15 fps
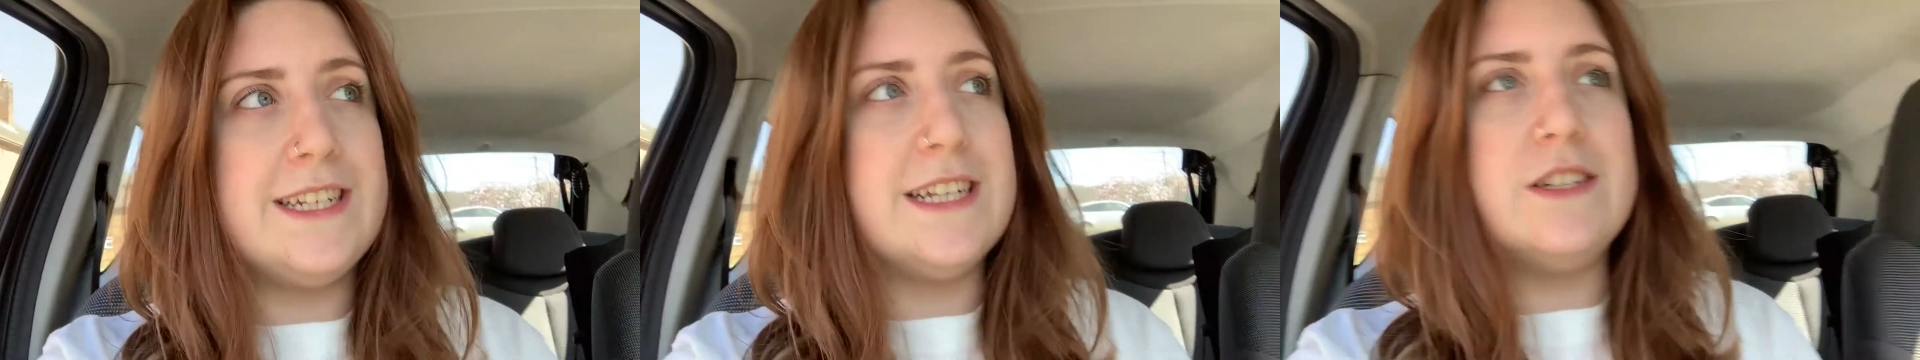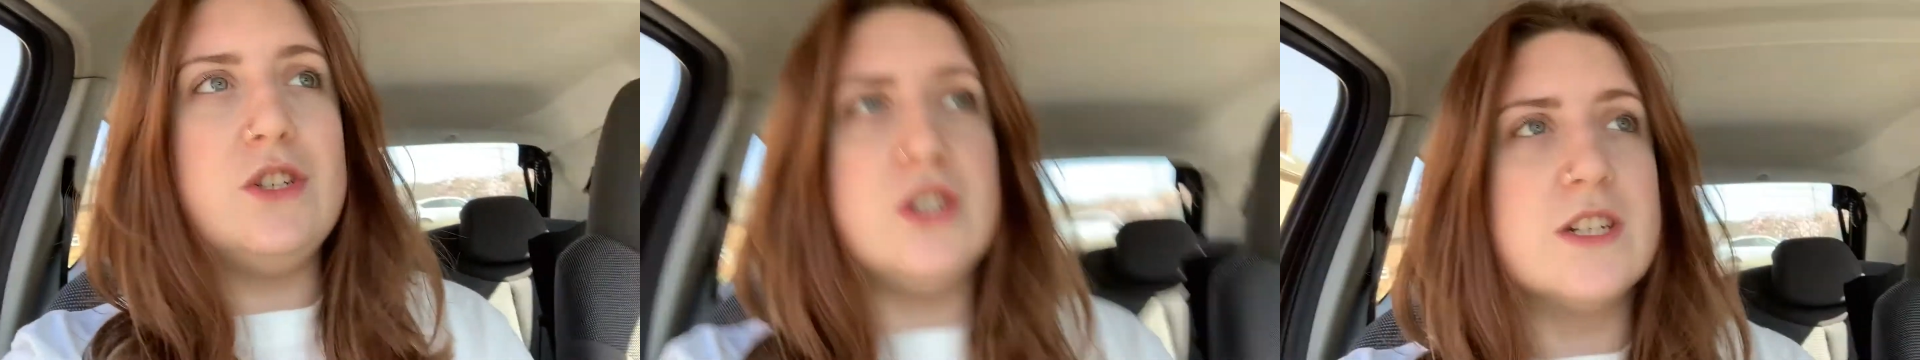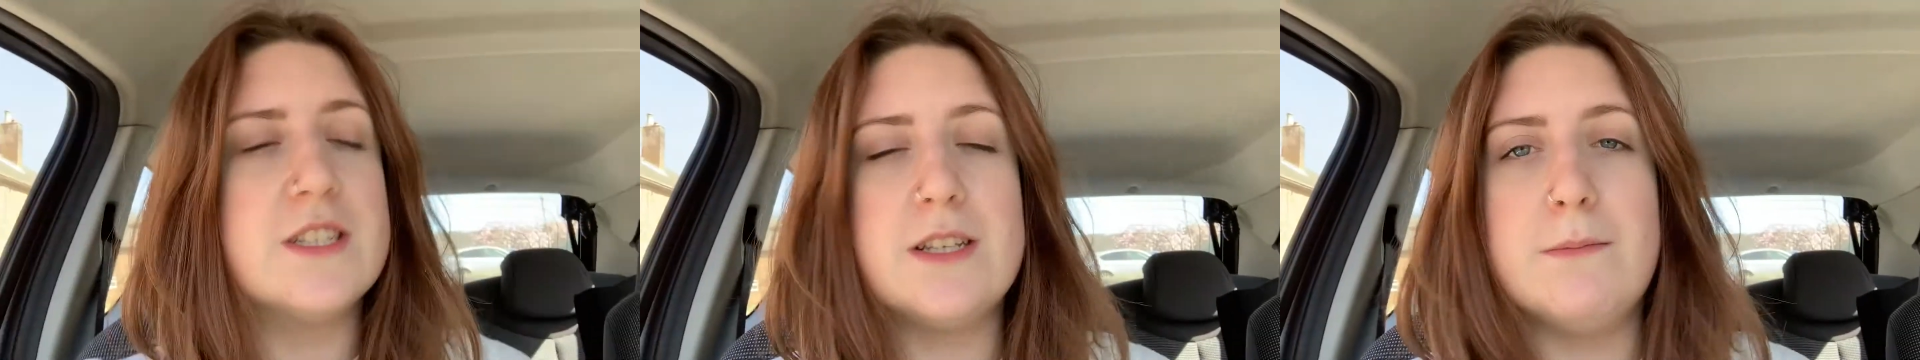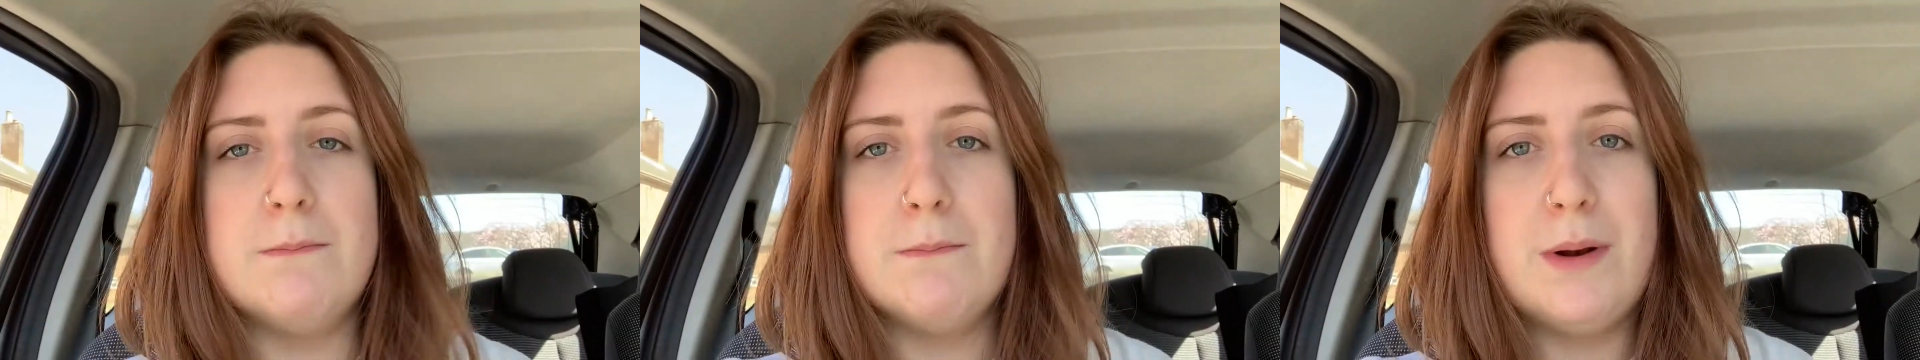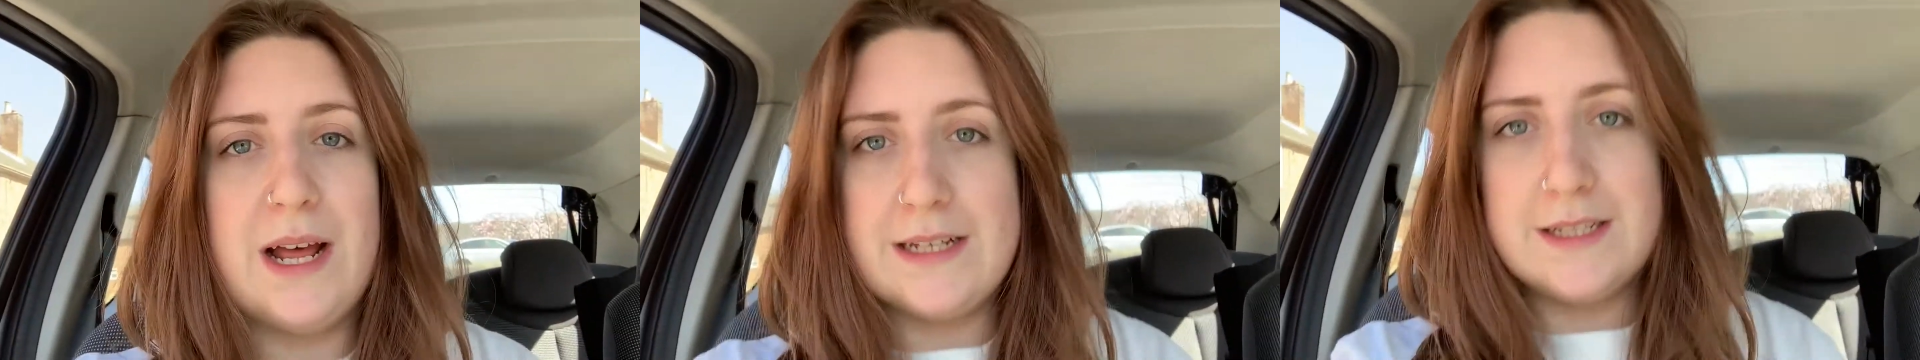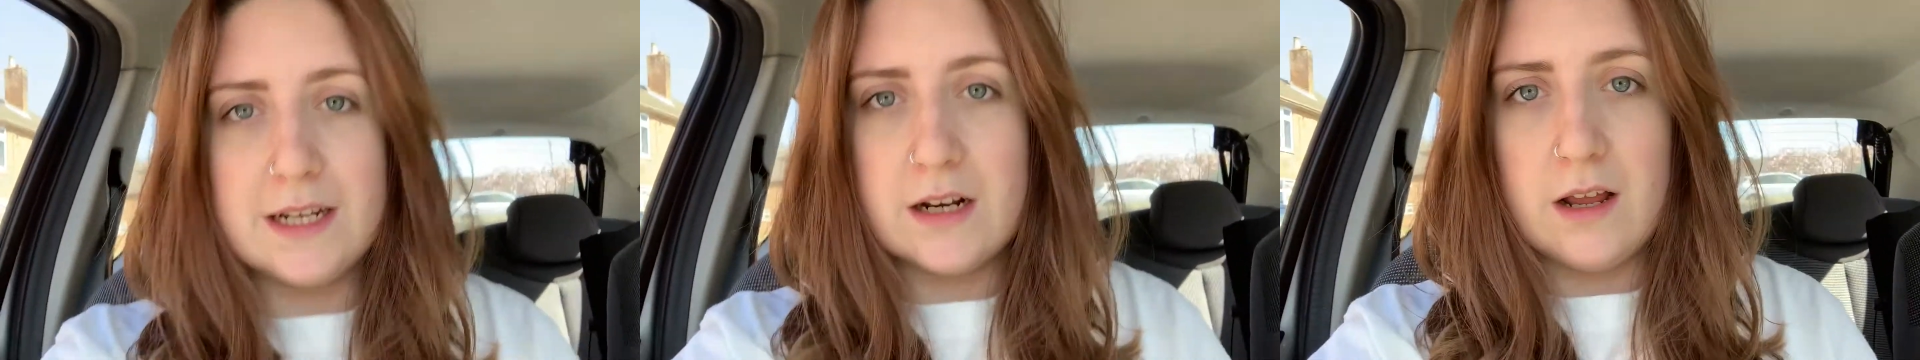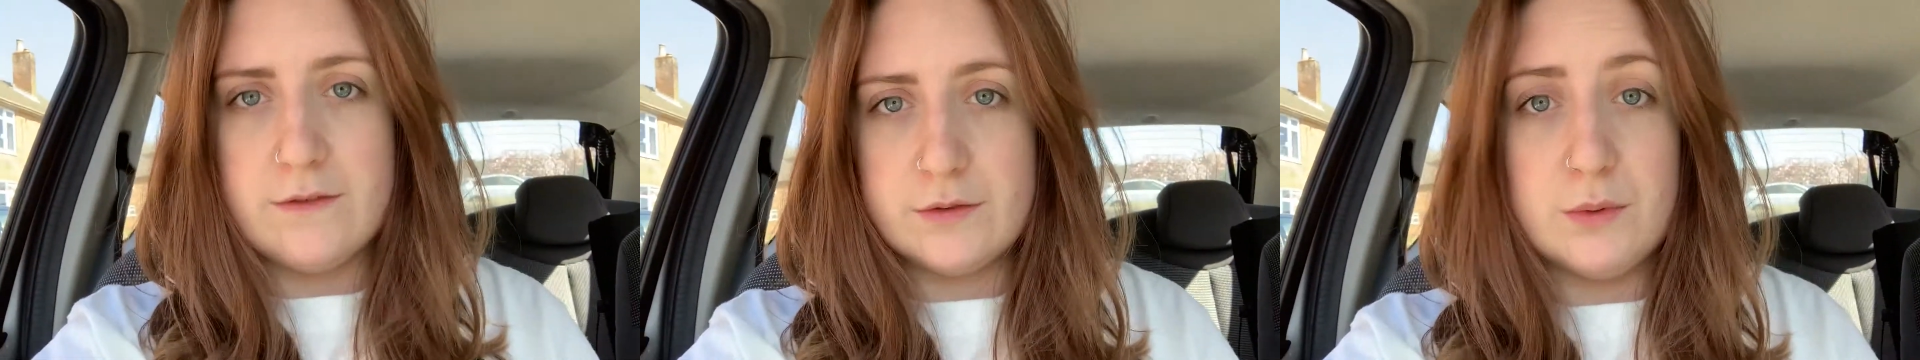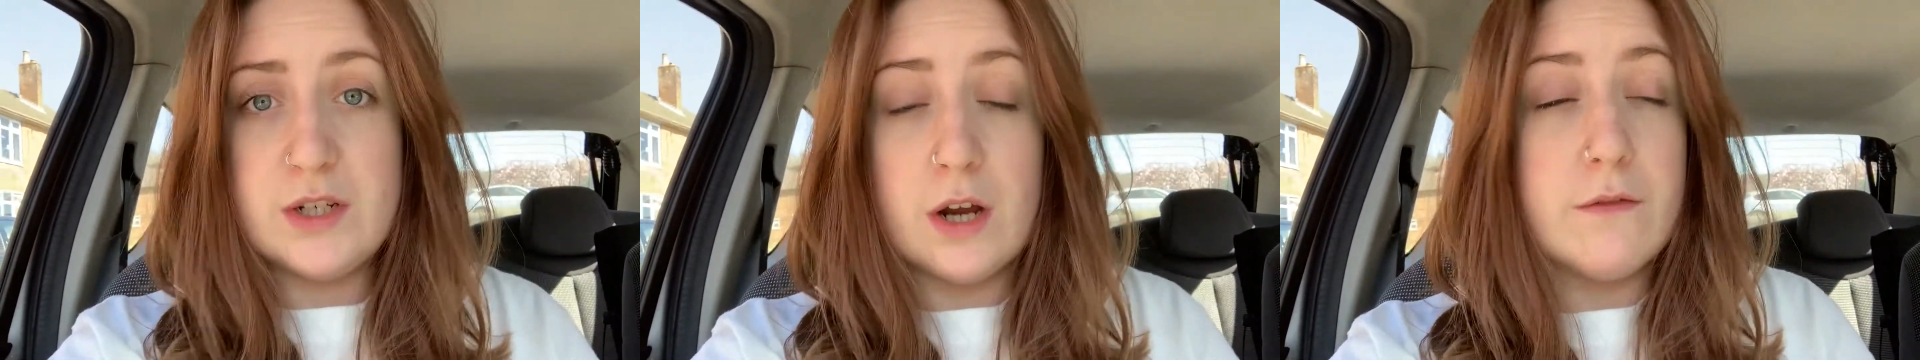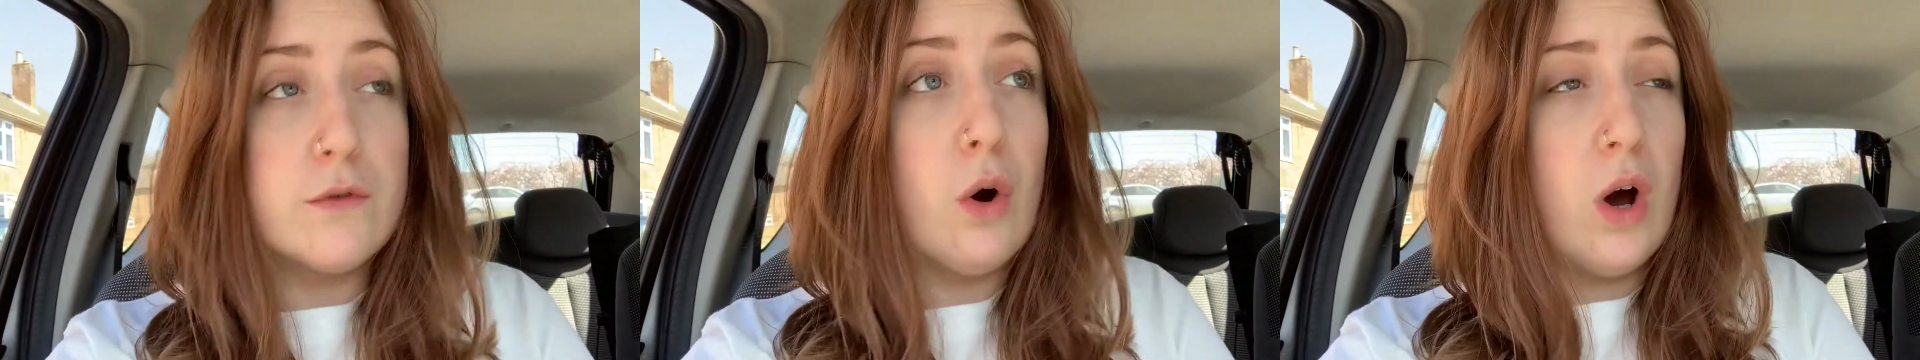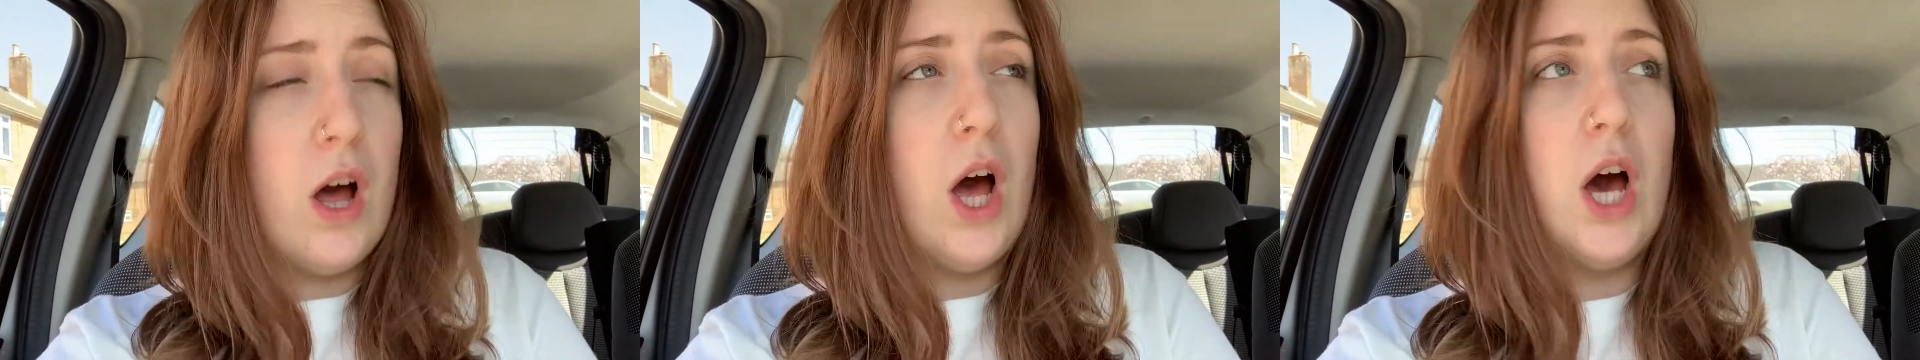is just some plastic gloves, which I've
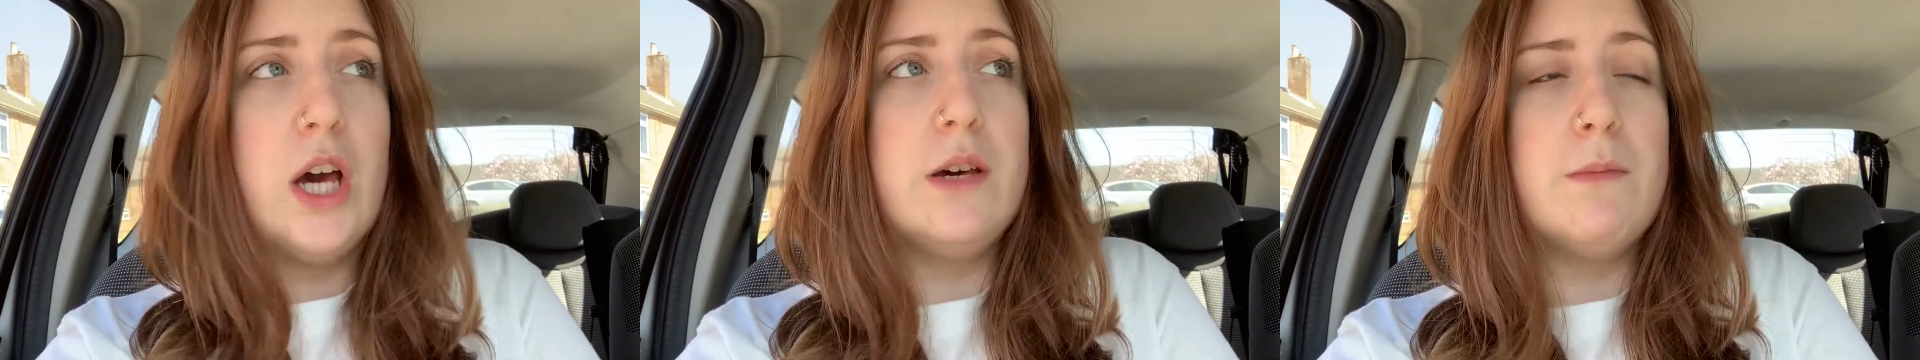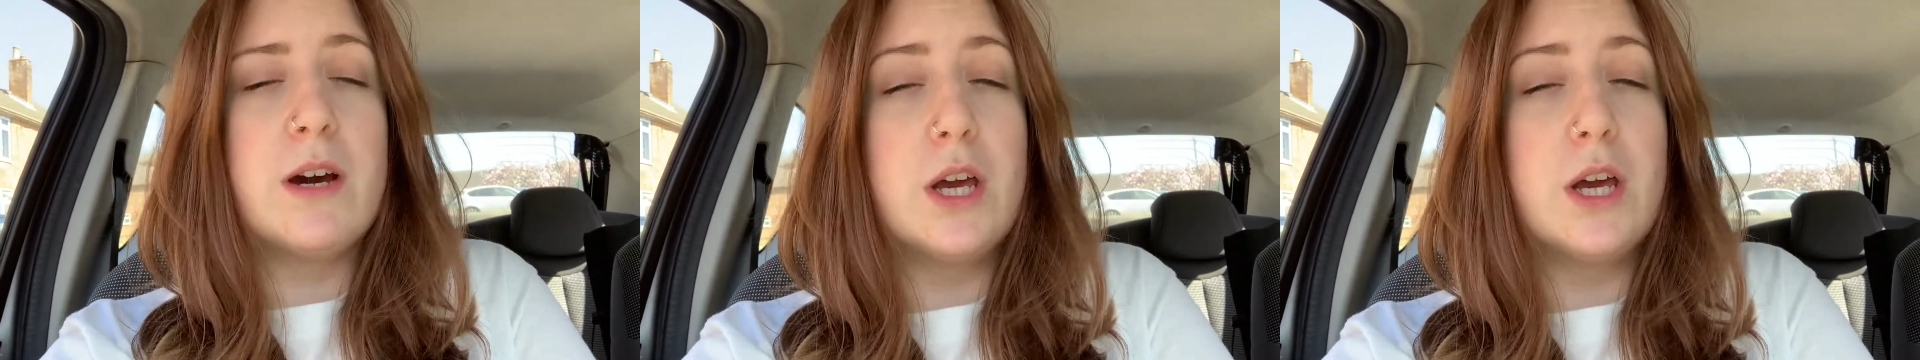got at home.